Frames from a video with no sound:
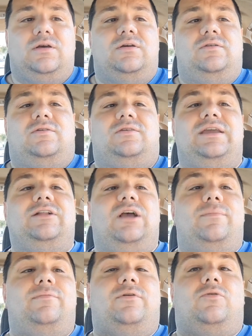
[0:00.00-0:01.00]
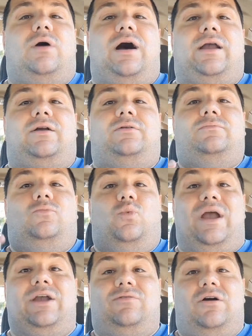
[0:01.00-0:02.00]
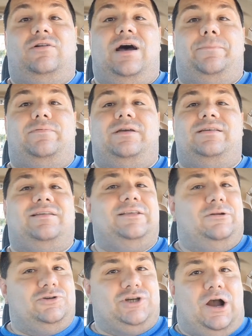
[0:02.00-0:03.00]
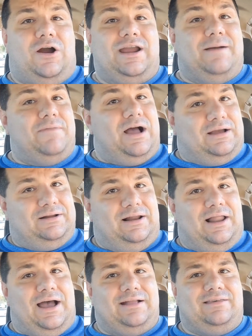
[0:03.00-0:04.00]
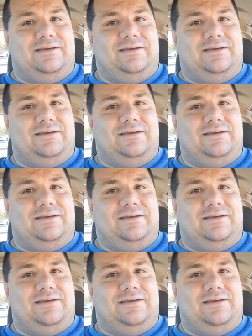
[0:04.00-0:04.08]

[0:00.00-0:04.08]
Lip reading: Seeing Tobey Maguire way grown up is a little jarring, I'm not gonna lie to